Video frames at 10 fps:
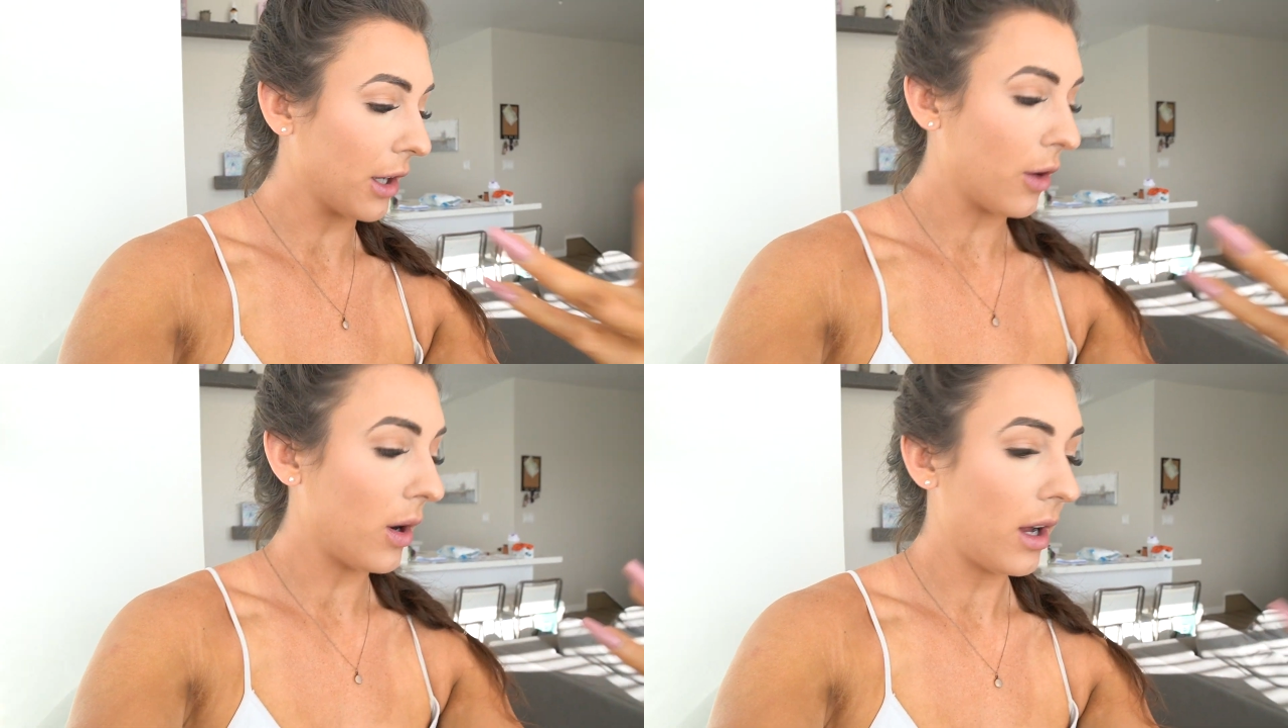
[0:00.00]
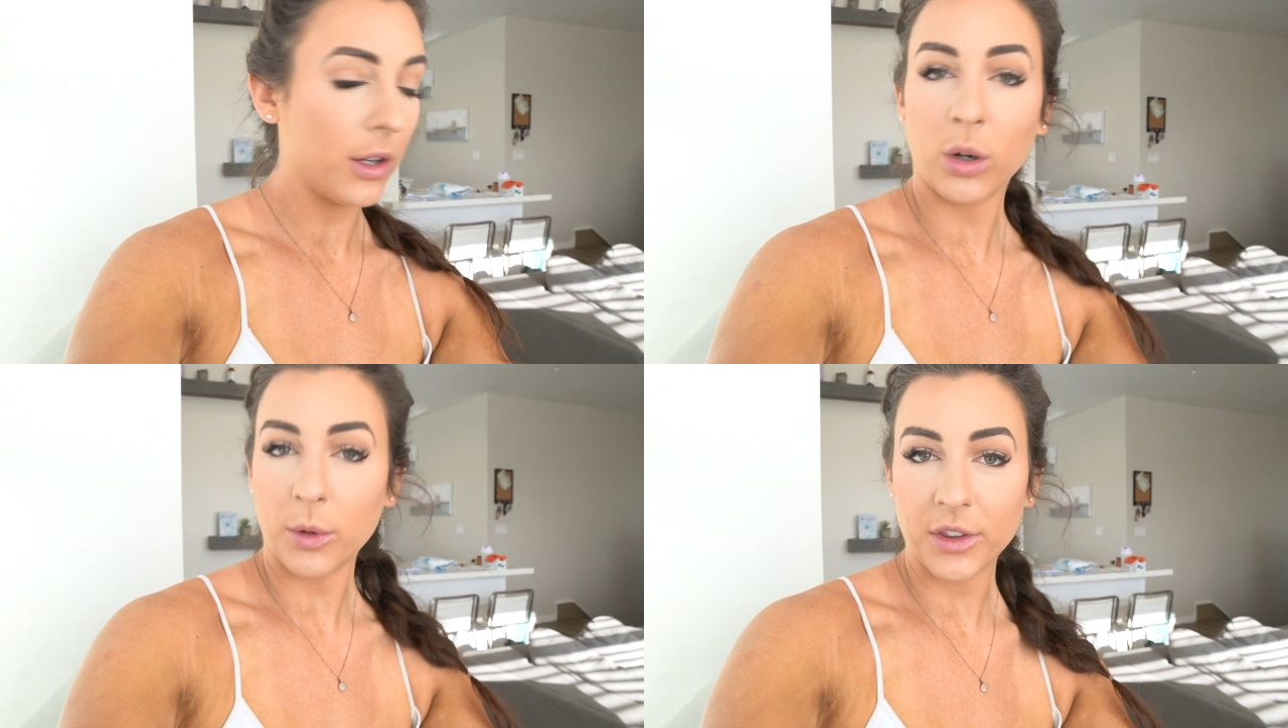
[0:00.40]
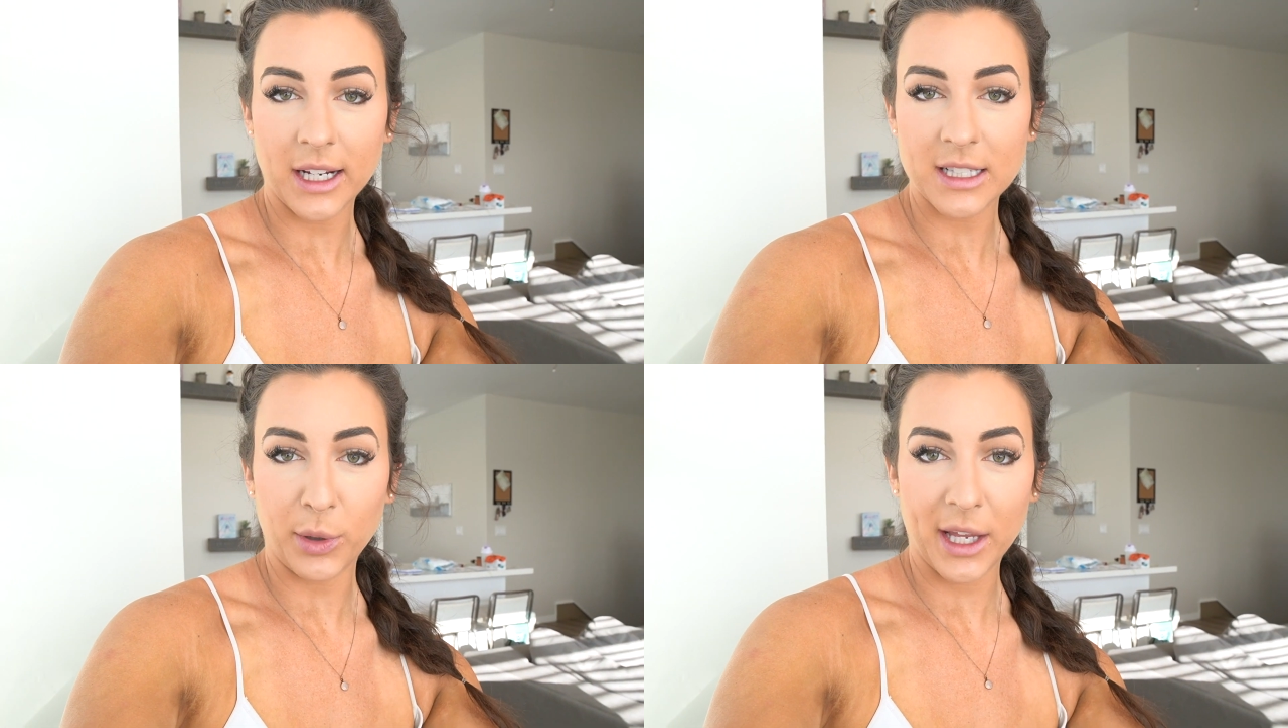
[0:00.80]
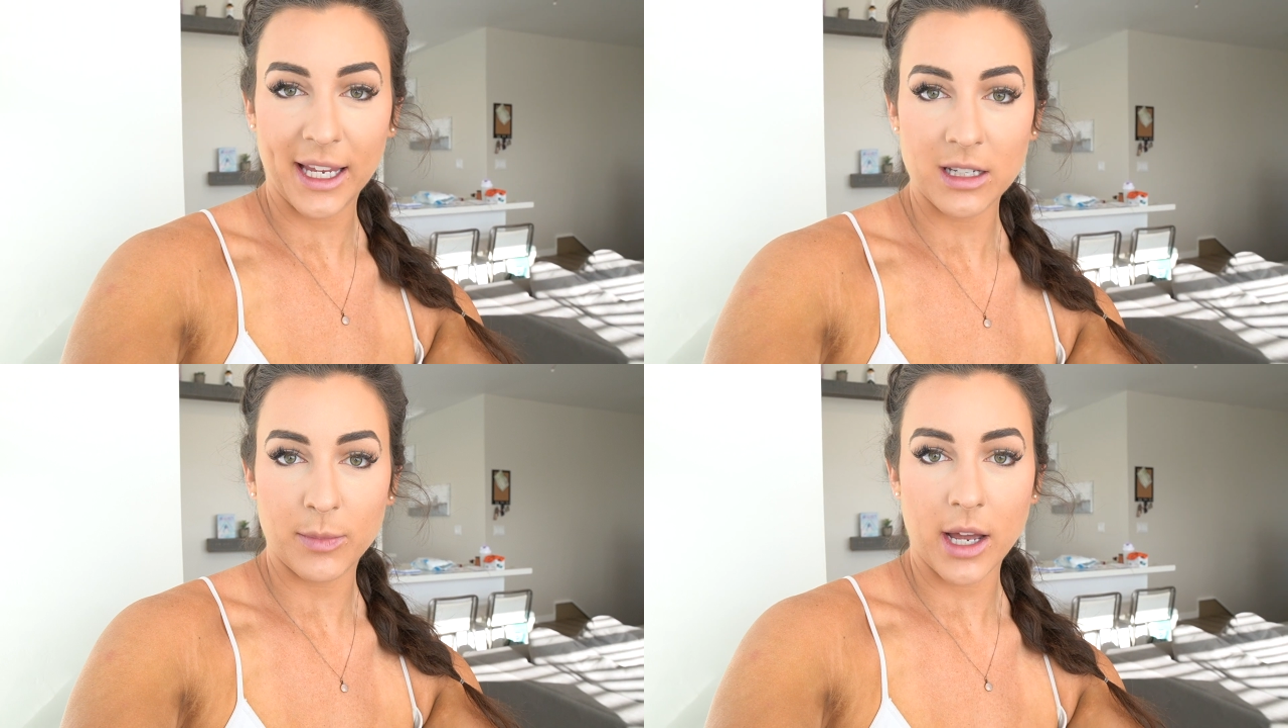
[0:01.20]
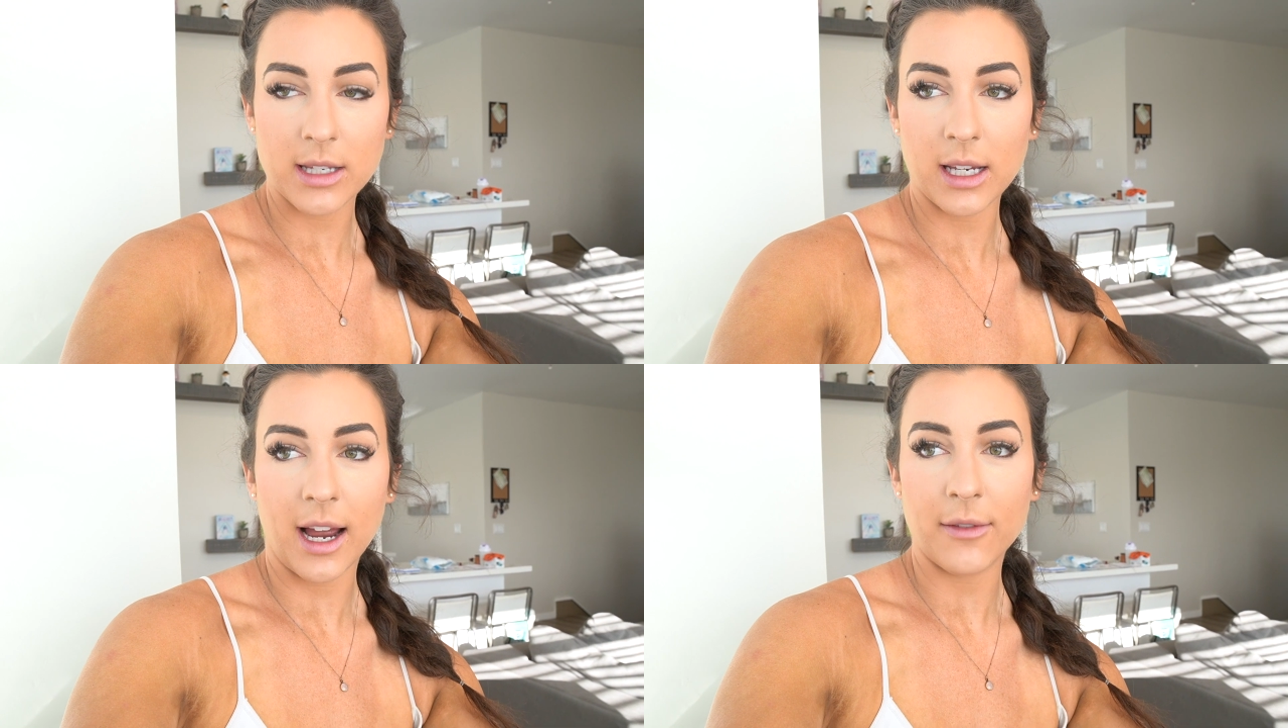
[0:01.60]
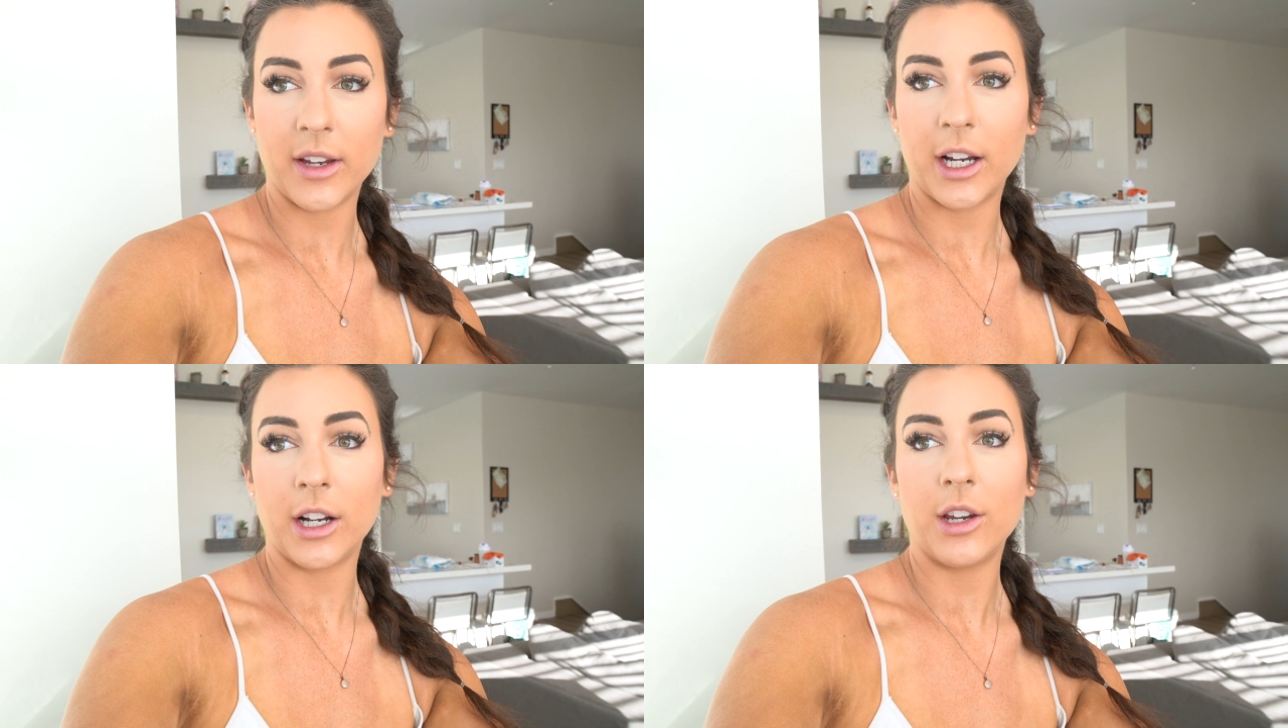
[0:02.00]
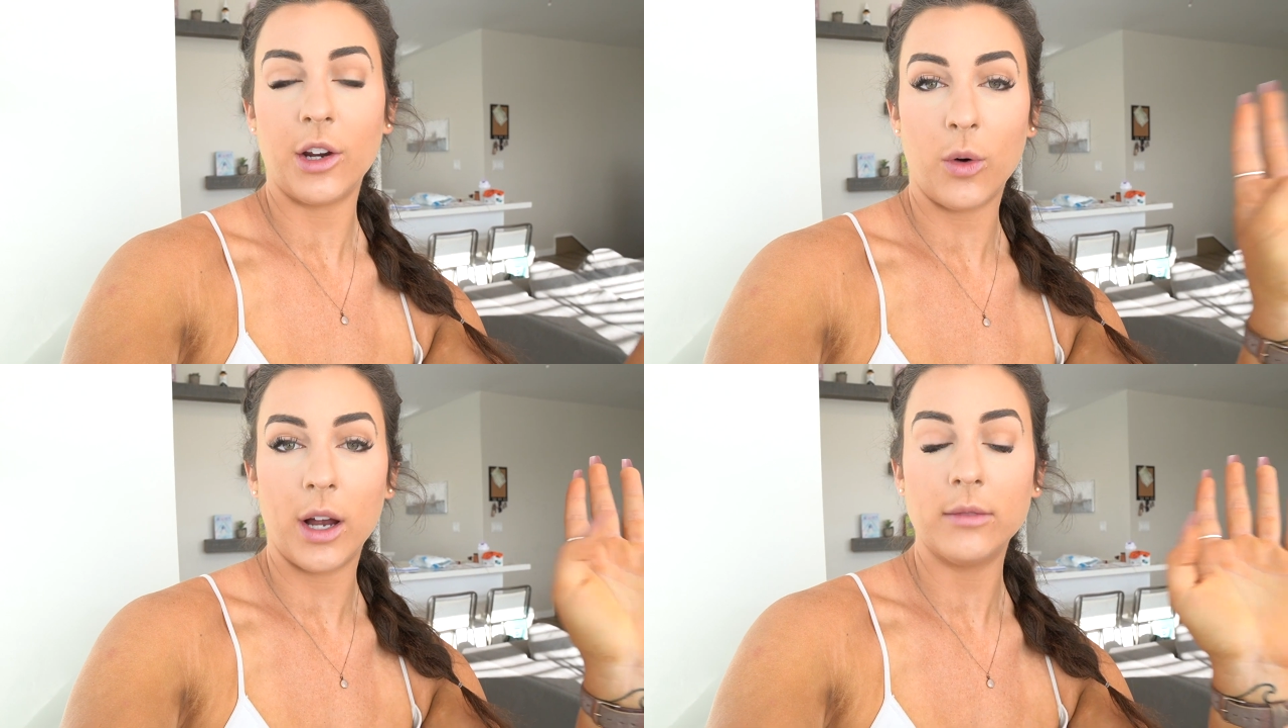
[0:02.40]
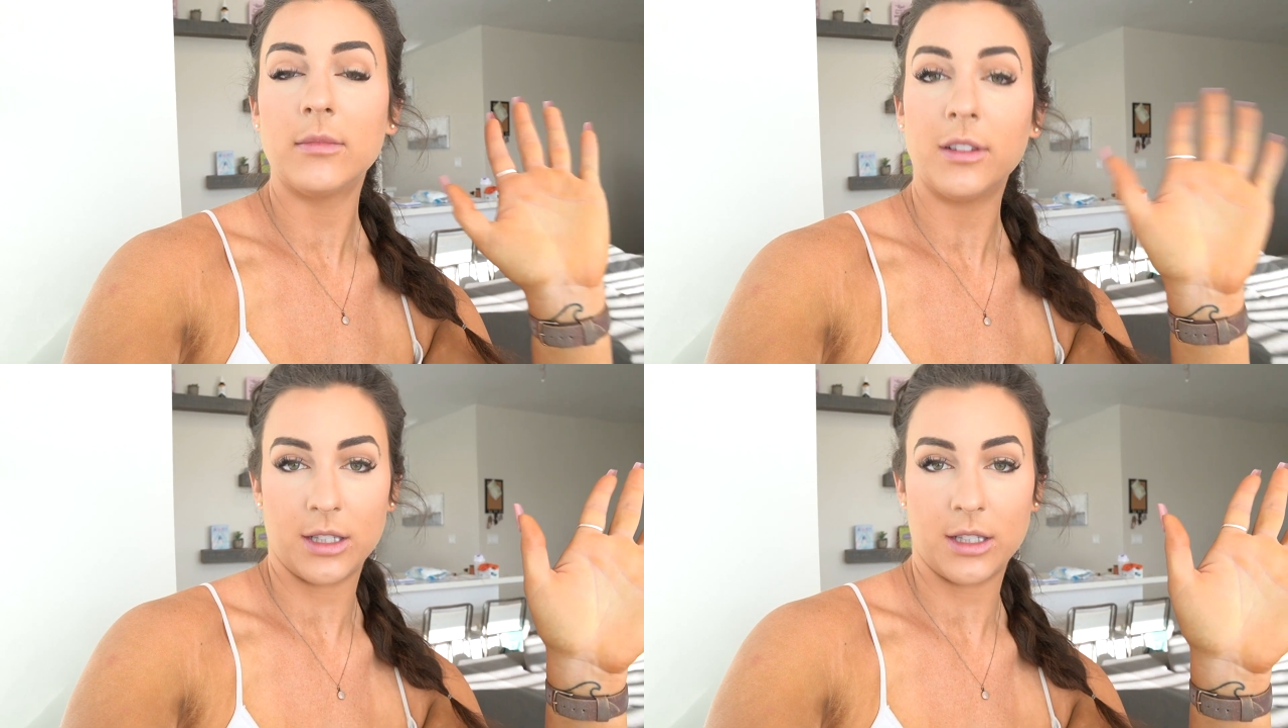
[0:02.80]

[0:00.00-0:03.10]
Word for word: don't know, normal things planned, but I figured, you know what,